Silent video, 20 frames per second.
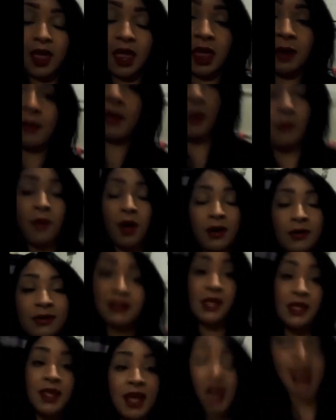And my mom
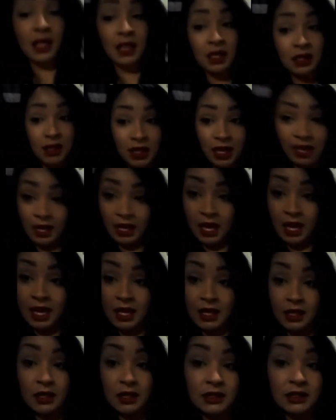said that I look like
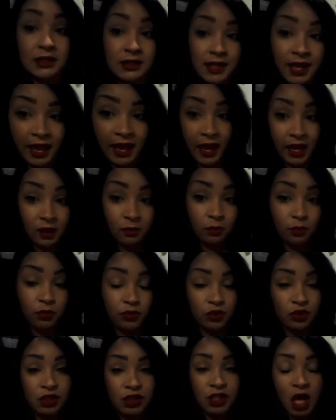a dang
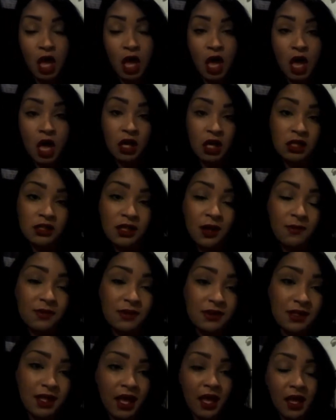bulldog because I
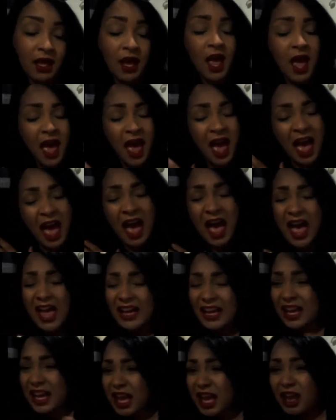was like, I
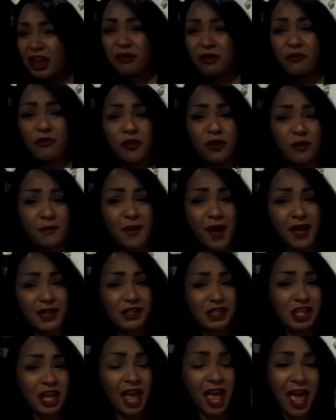can't feel my
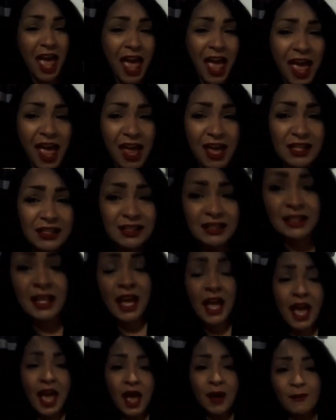chest.
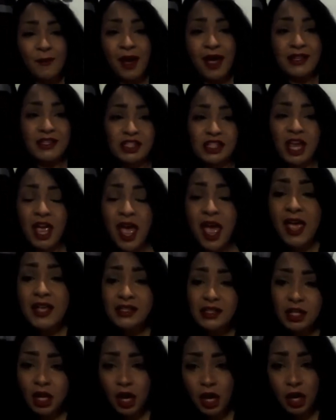My
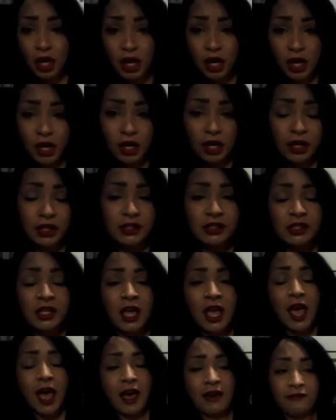chest hurts.
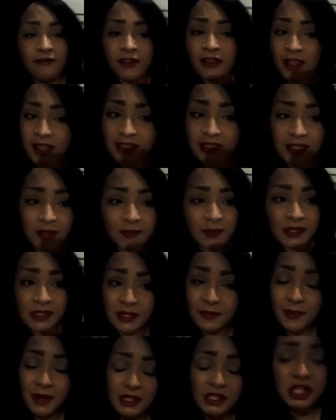I feel like something's
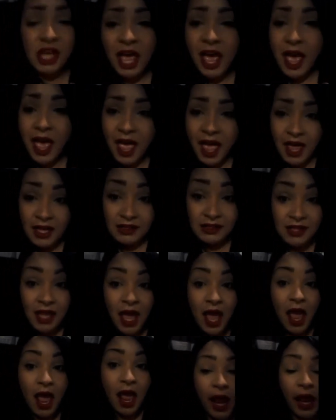on my chest.
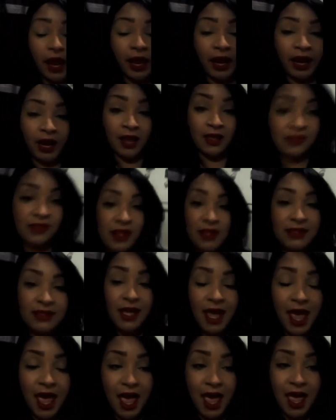And the
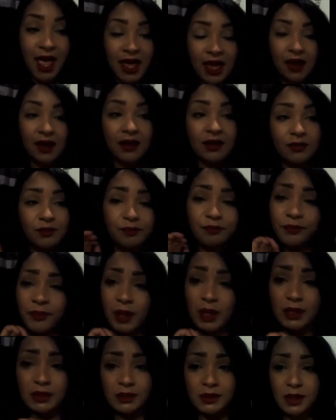tech,
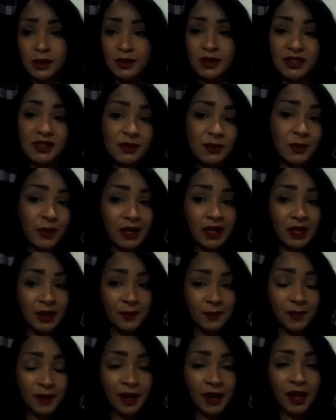he's so
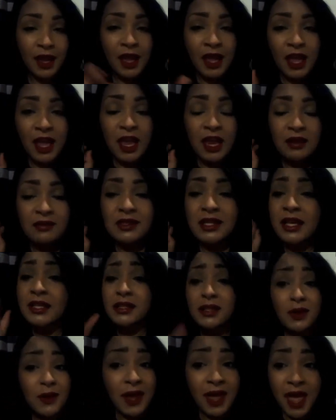sweet, but he was like,
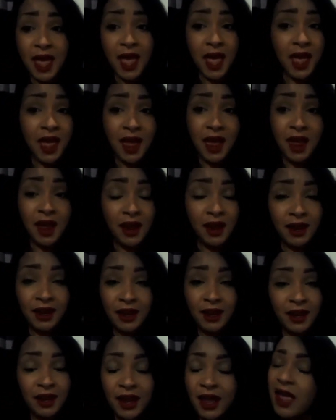it's
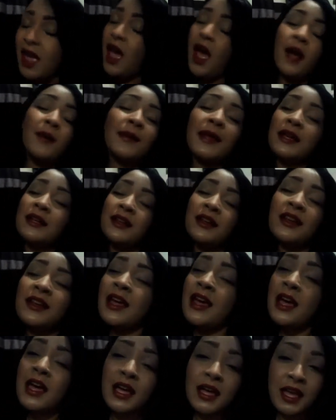okay. I'm like, no,
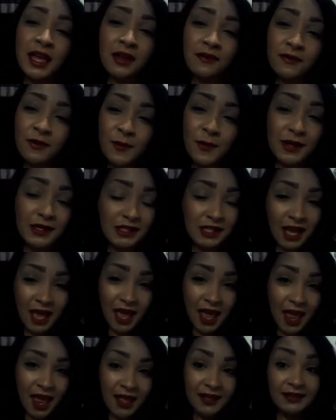I can't feel my
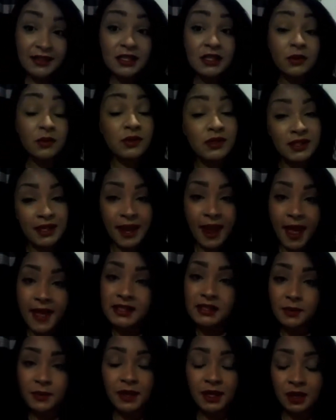chest because it was the
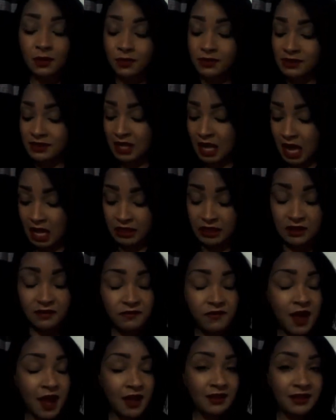gas pain. It was not the
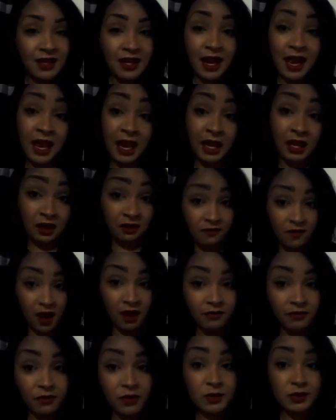fact that
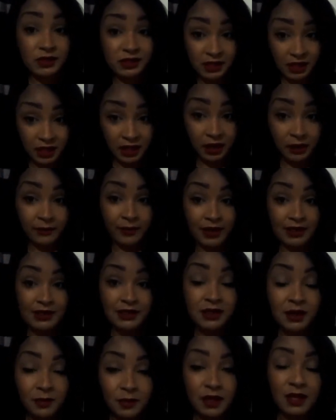85% of my
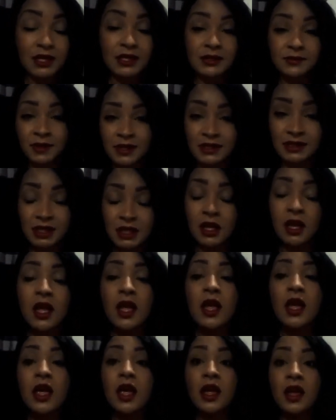stomach is missing.
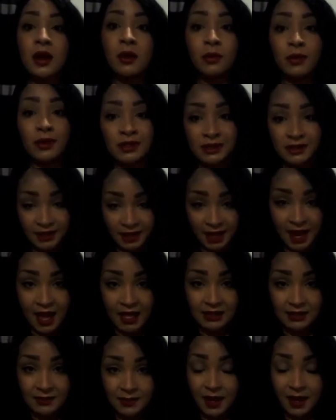It was the
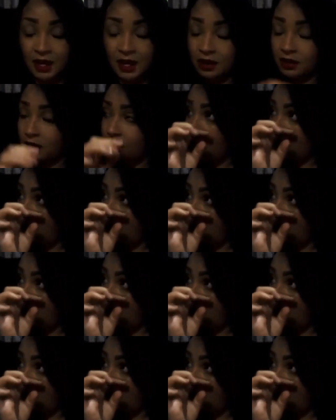gas pain.